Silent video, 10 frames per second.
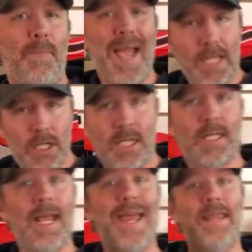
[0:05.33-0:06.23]

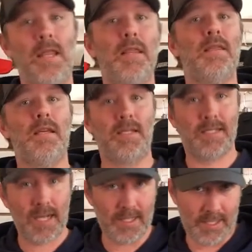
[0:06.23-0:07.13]
packages and the
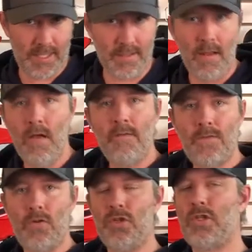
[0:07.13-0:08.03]
sizing.
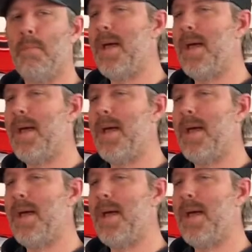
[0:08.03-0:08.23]
First,